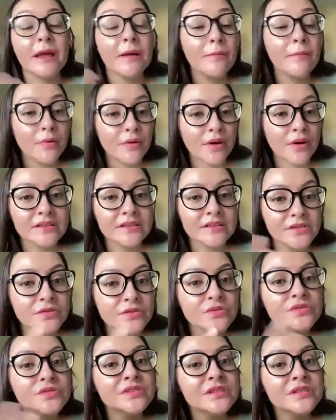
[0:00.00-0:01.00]
embrace
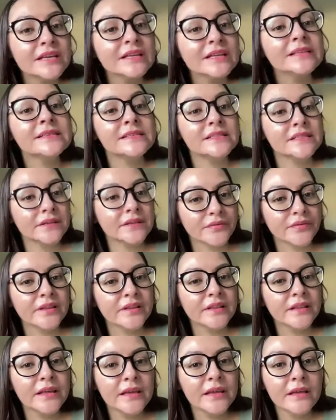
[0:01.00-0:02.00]
those things
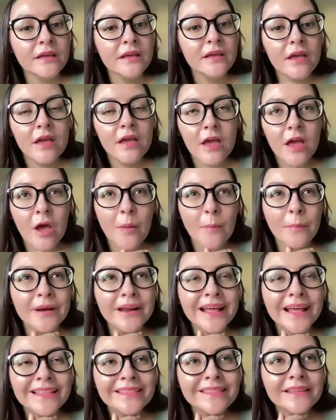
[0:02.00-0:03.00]
differently.
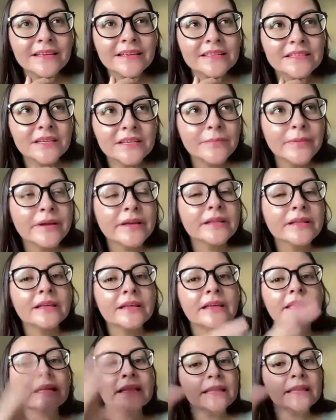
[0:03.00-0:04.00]
But I think
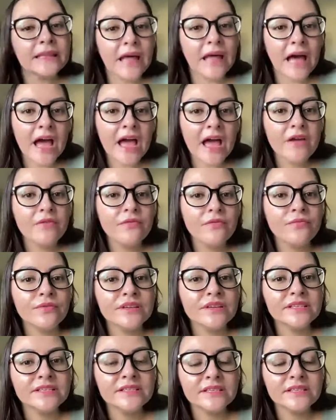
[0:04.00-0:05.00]
typically in life
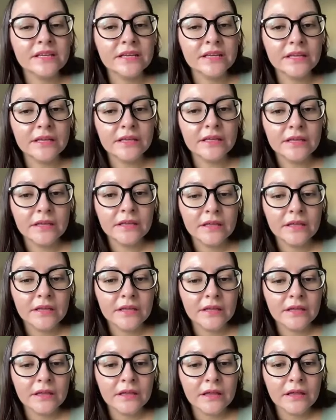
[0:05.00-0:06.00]
we see
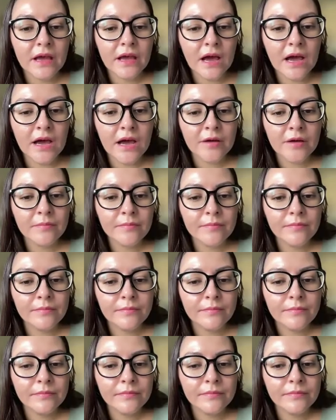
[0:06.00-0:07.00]
um,
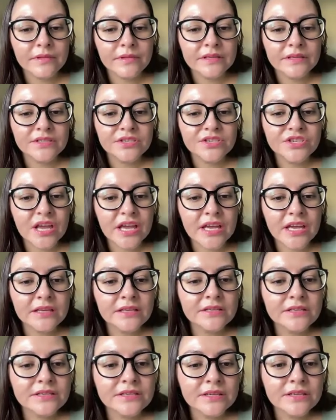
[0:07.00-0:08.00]

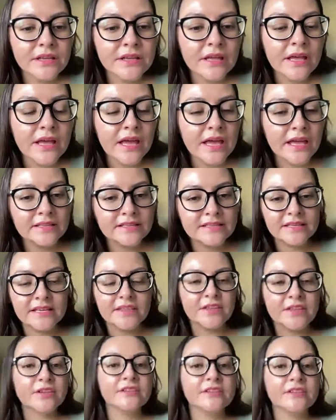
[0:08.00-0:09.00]
change. It's
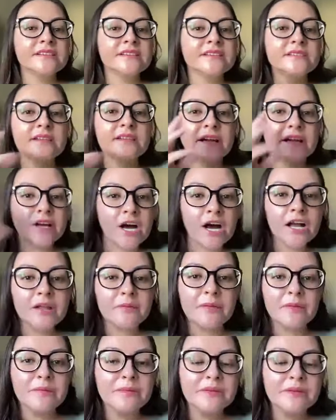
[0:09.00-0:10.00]
either this
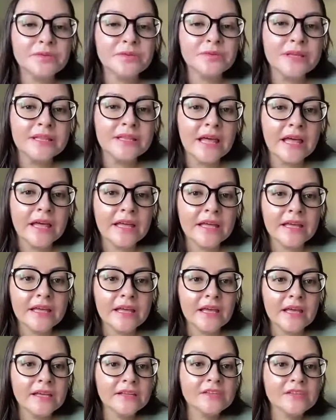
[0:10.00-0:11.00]
dichotomy between like
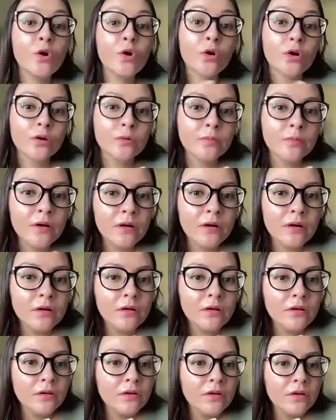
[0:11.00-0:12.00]
it's
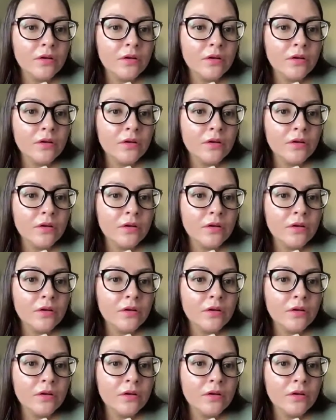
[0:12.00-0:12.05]
horrible